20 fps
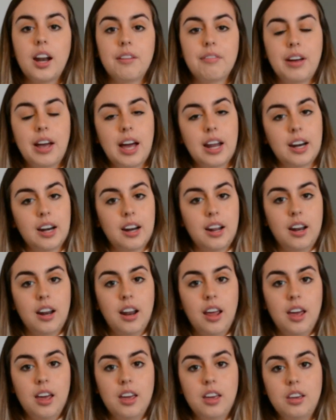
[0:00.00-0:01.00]
If I had it at
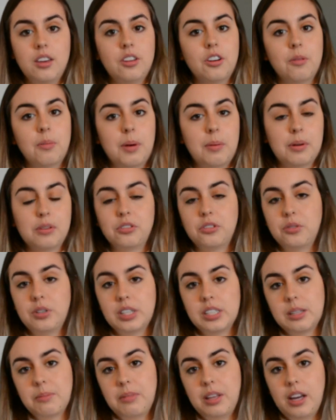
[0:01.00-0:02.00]
night, you know, maybe I was doing
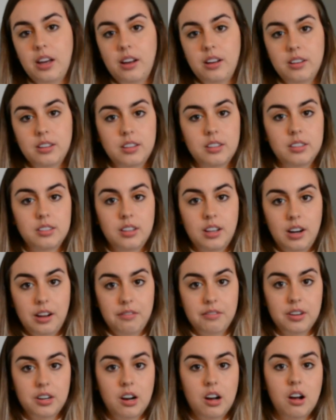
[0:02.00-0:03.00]
something else and I
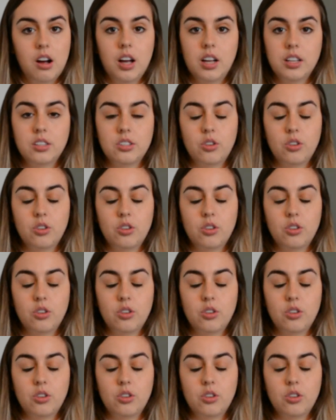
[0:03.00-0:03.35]
forgot.